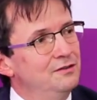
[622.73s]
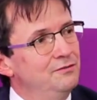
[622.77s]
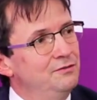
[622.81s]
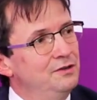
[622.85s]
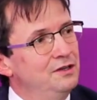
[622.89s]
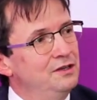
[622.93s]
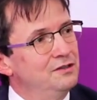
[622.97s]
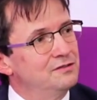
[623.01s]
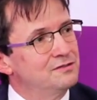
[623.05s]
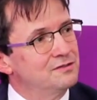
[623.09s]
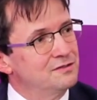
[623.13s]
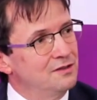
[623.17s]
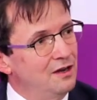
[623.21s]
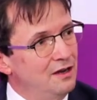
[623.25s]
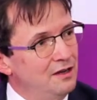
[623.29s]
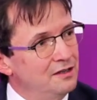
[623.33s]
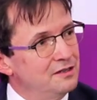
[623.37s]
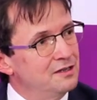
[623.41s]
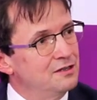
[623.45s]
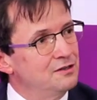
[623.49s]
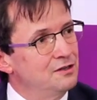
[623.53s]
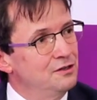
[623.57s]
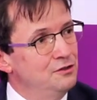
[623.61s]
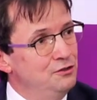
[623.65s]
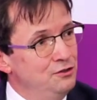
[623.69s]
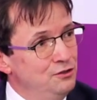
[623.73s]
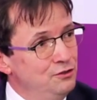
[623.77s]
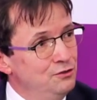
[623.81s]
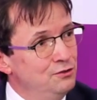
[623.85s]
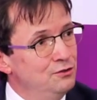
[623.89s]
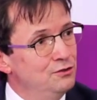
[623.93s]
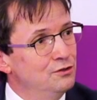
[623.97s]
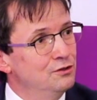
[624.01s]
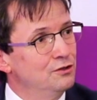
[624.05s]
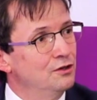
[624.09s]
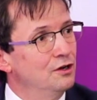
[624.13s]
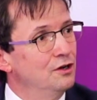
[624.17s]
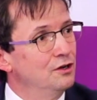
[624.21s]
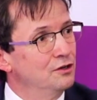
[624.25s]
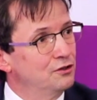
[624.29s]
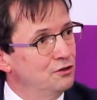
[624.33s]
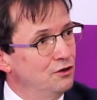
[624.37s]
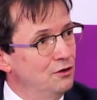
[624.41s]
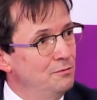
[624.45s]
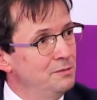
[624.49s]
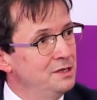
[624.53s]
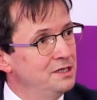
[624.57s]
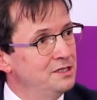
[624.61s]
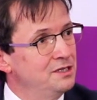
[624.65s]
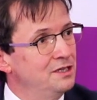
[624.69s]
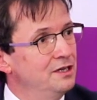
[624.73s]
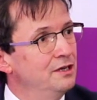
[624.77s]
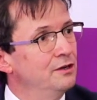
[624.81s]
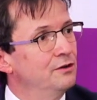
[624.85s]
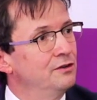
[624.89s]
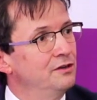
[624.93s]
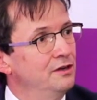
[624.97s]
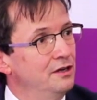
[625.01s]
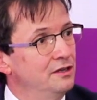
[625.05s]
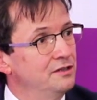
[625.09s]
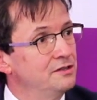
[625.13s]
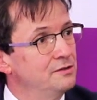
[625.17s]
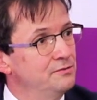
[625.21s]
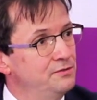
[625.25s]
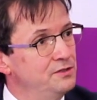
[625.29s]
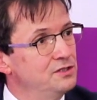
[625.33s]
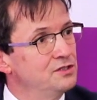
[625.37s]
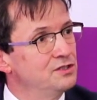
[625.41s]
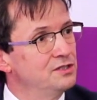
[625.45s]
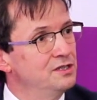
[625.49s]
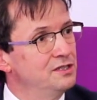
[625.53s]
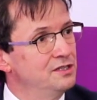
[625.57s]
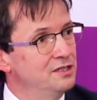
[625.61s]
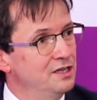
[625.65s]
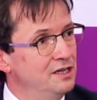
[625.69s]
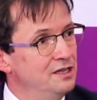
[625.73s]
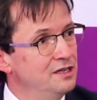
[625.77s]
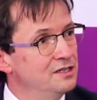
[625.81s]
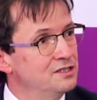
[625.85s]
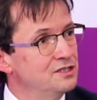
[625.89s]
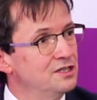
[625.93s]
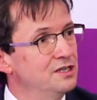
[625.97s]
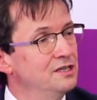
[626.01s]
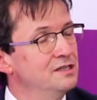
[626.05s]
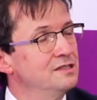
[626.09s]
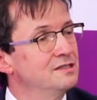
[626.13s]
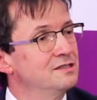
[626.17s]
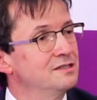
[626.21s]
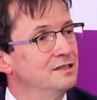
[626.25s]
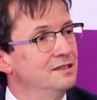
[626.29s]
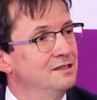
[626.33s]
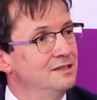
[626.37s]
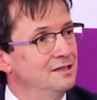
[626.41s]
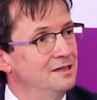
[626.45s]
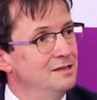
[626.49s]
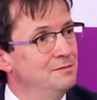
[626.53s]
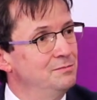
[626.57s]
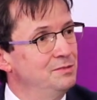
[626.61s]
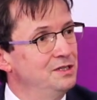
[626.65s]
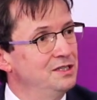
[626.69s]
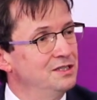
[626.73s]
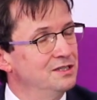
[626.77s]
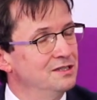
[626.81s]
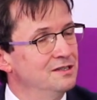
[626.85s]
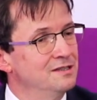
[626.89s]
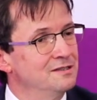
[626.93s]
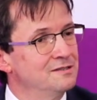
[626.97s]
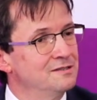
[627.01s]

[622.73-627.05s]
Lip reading: we started a new committee on artificial intelligence and diabetes.